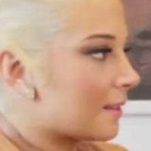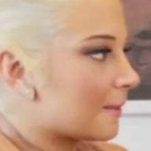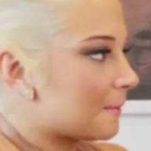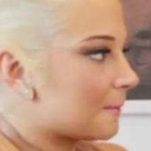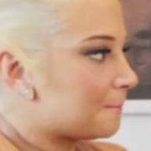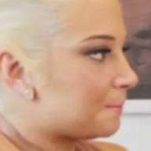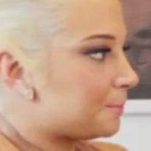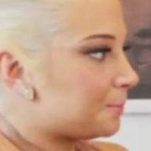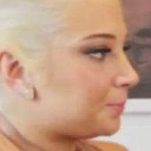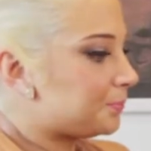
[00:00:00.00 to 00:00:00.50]

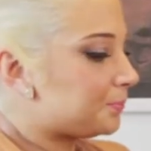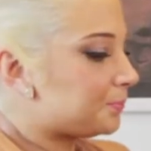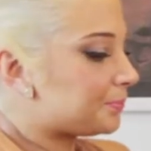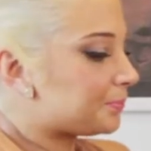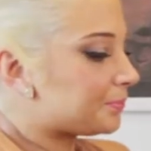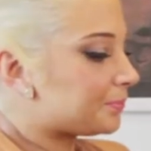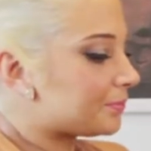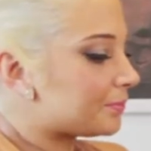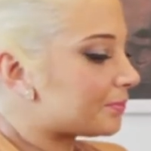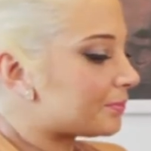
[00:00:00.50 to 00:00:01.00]

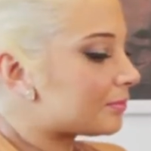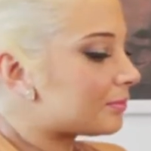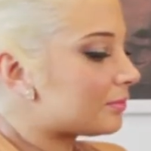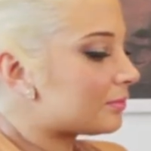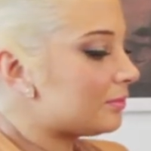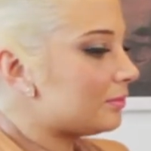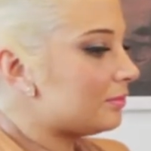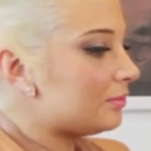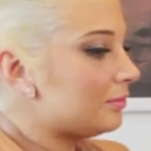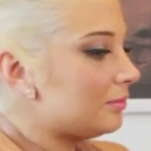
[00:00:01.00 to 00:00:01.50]

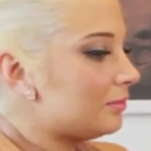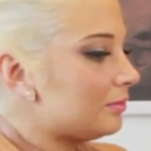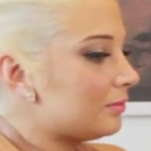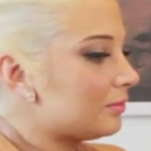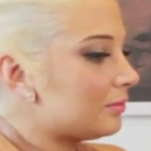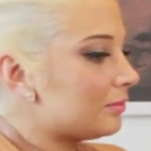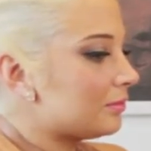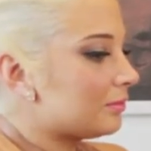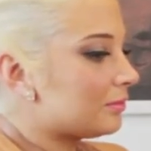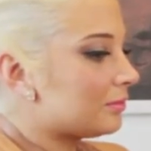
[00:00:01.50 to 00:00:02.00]

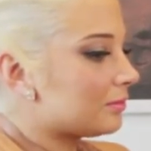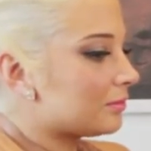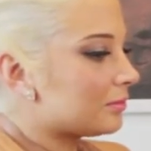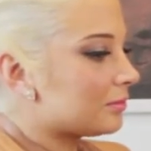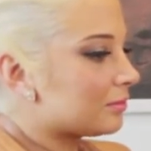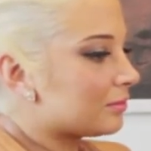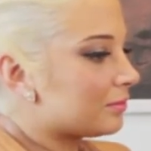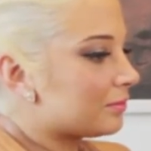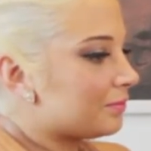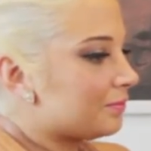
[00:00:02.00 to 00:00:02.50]

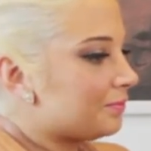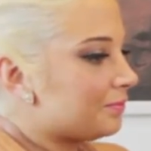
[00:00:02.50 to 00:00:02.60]
(not speaking)